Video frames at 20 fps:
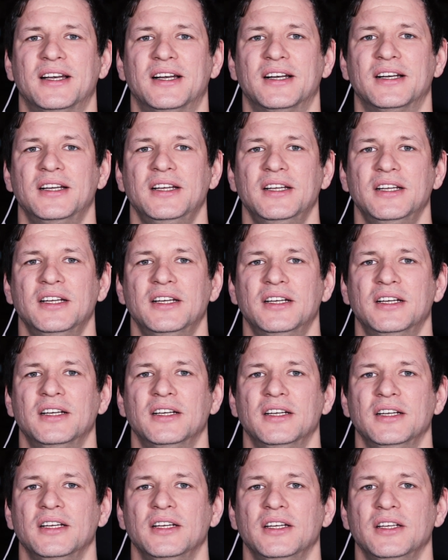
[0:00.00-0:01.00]
uh,
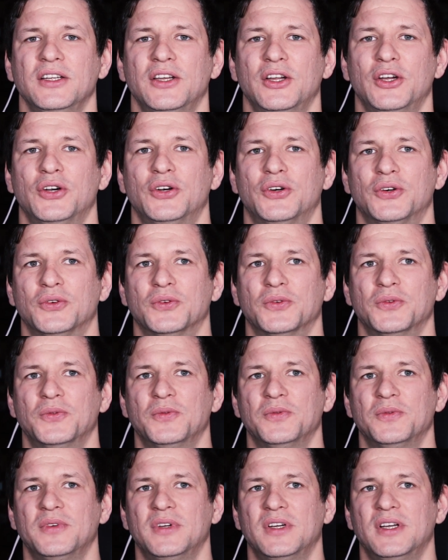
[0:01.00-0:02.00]
you know,
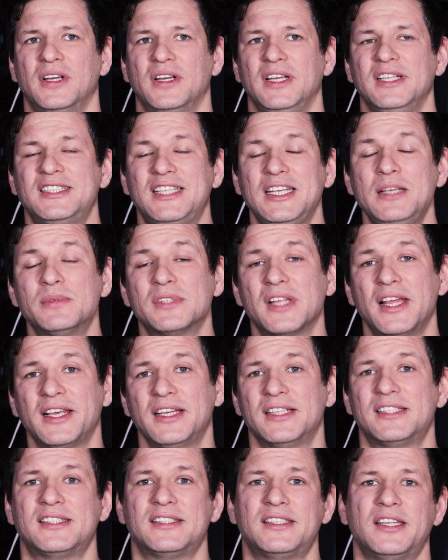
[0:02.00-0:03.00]
it seems like
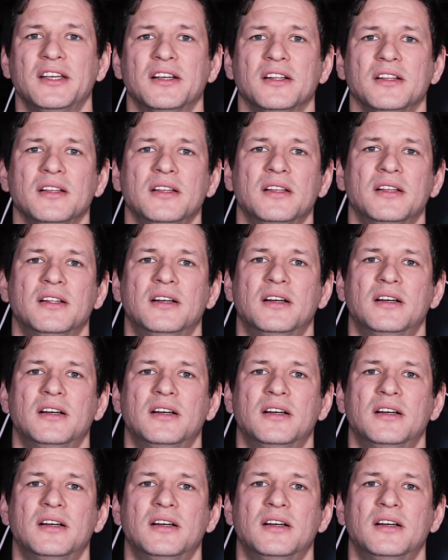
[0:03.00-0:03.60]
it's still